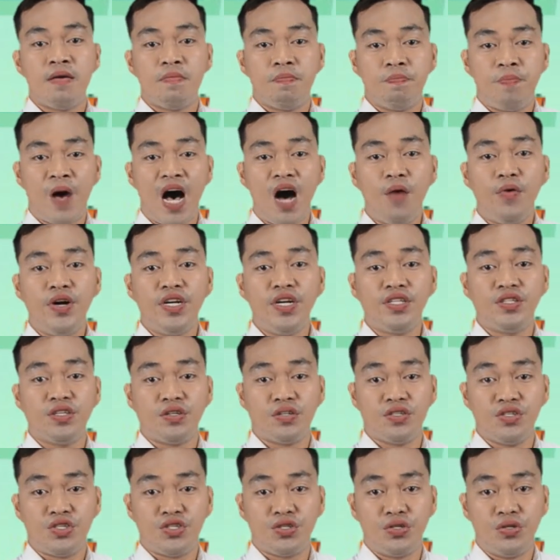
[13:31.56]
Power to
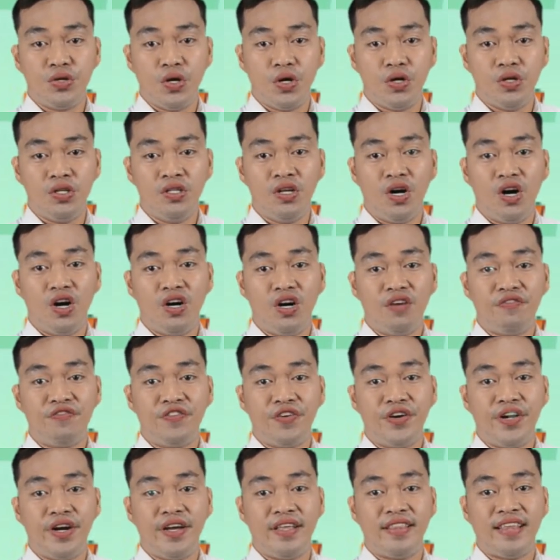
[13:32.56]
control
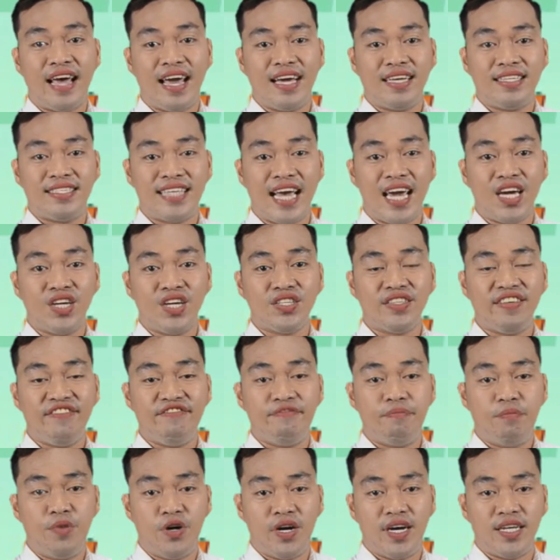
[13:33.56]
over the executive
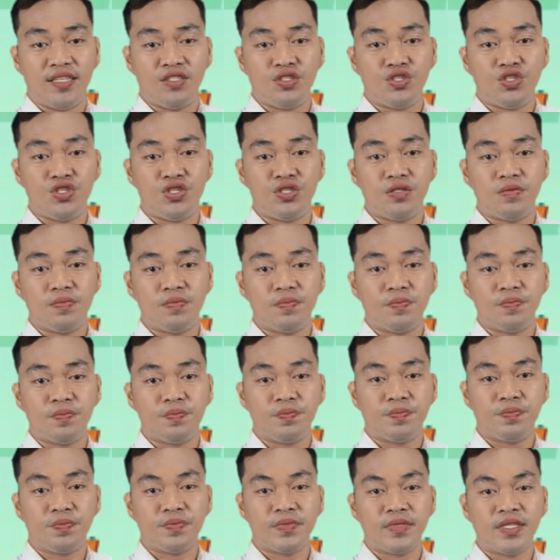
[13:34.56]
branch.
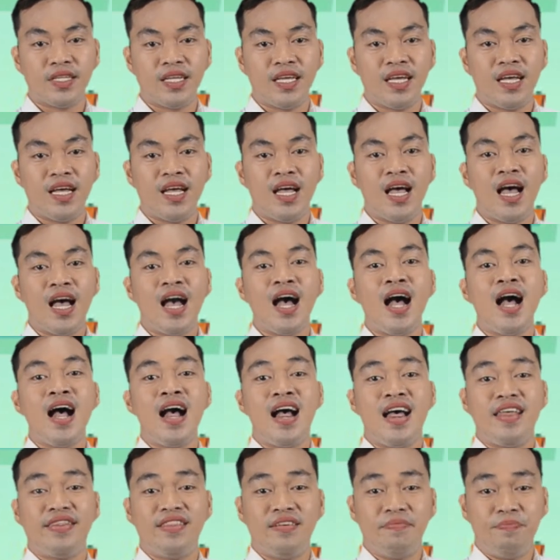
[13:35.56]

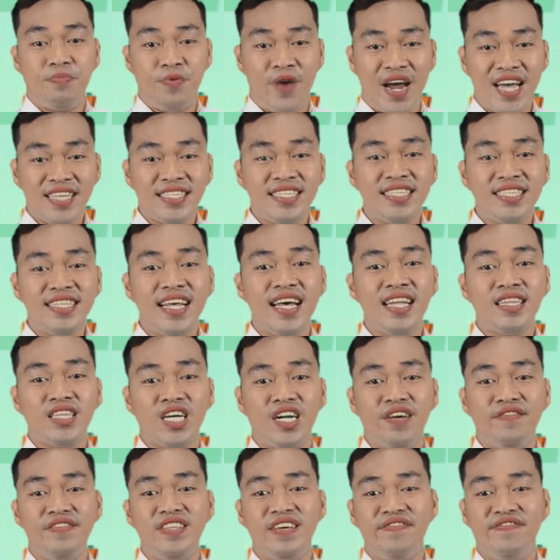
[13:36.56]
The President
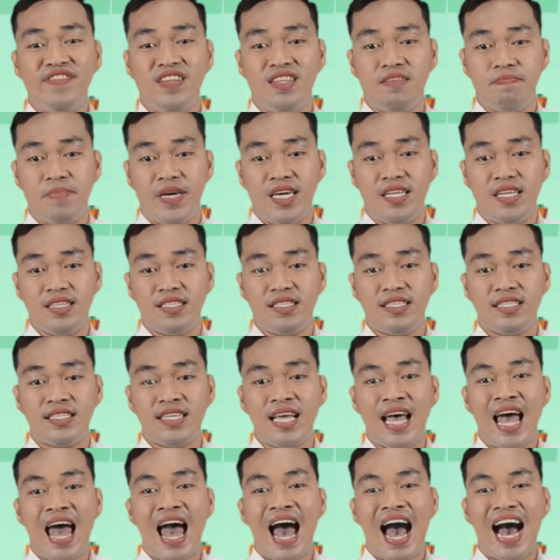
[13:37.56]
of the Philippines
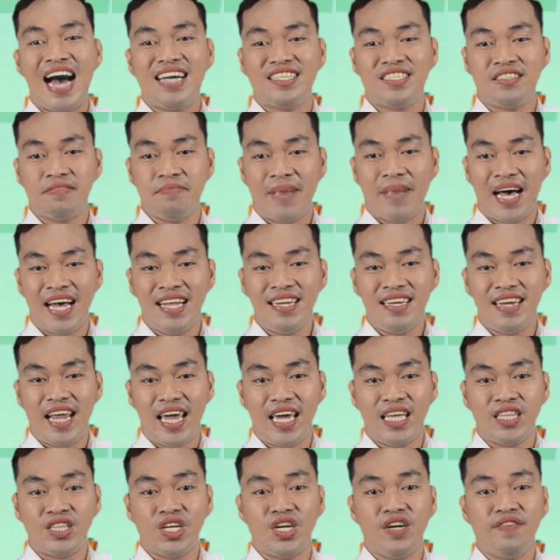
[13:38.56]
has
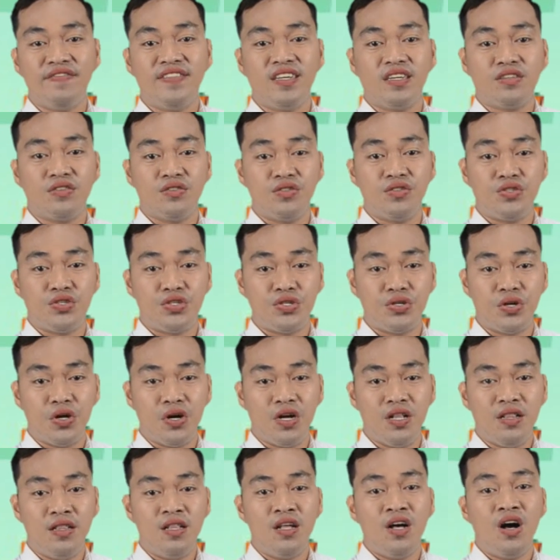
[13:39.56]
mandate of the
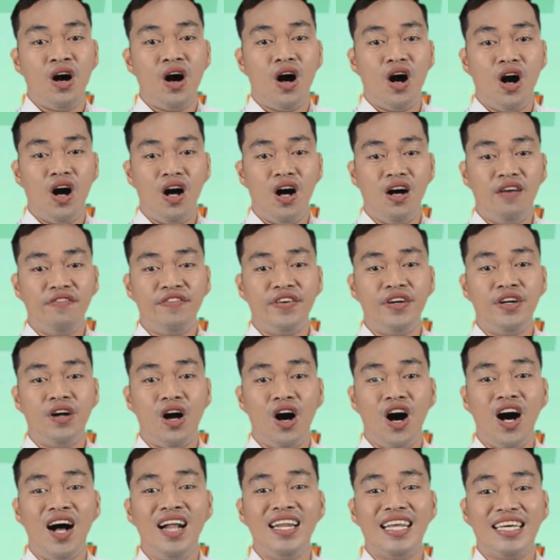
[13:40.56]
control over
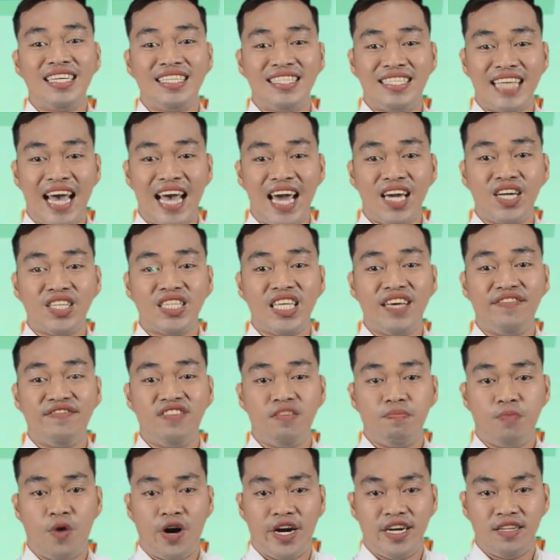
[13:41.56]
all executive
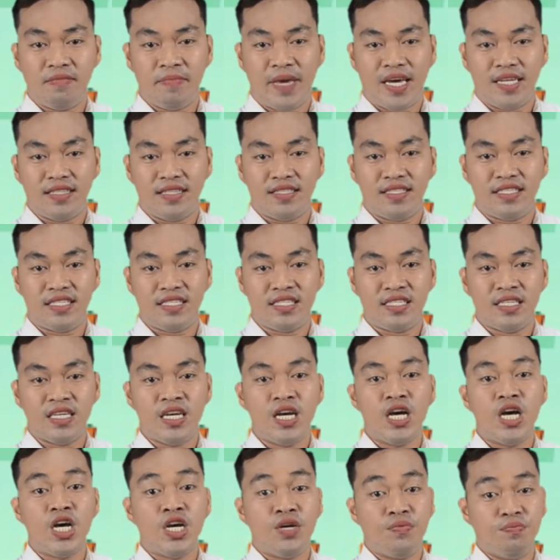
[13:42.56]
departments,
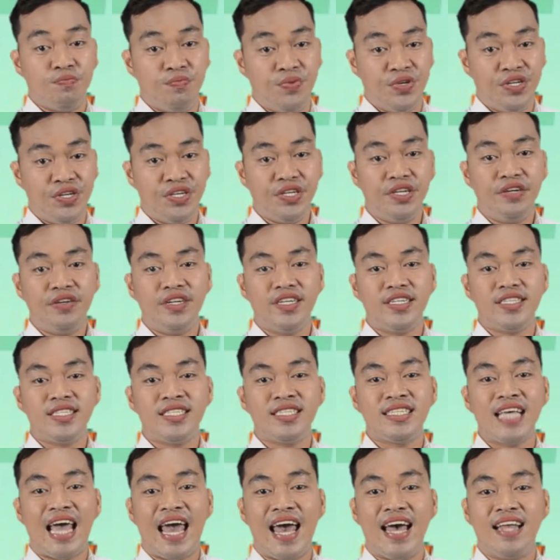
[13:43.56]

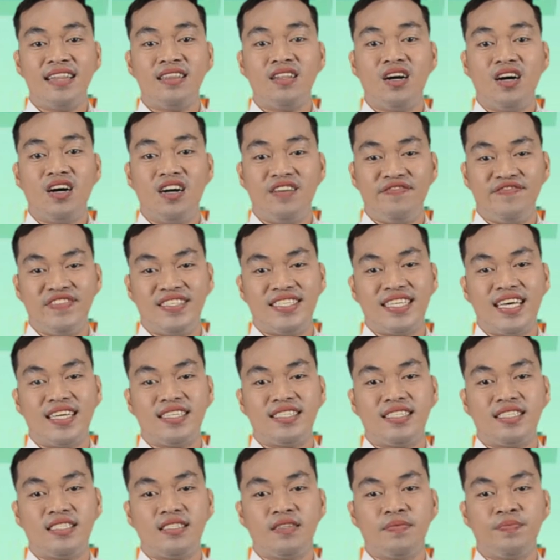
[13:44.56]
bureaus, and
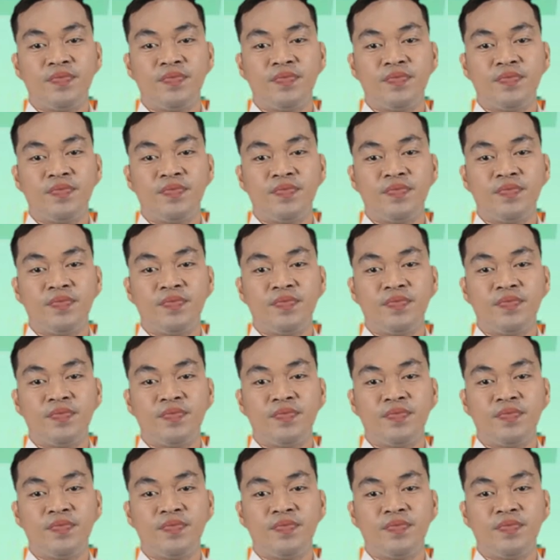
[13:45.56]
offices.